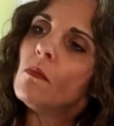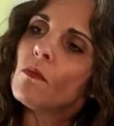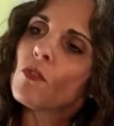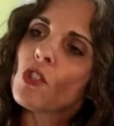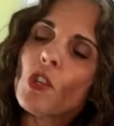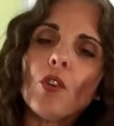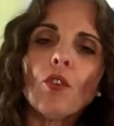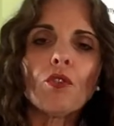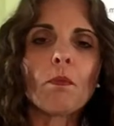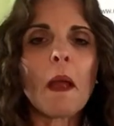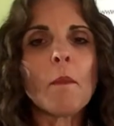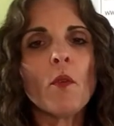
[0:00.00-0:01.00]
choose
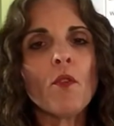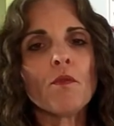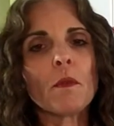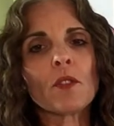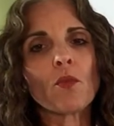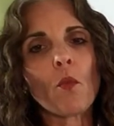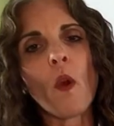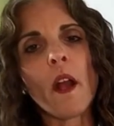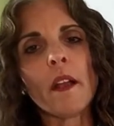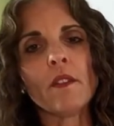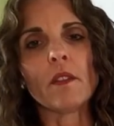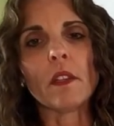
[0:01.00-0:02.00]
my movements
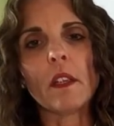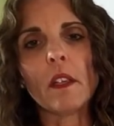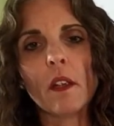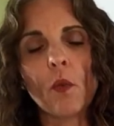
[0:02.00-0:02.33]
wisely,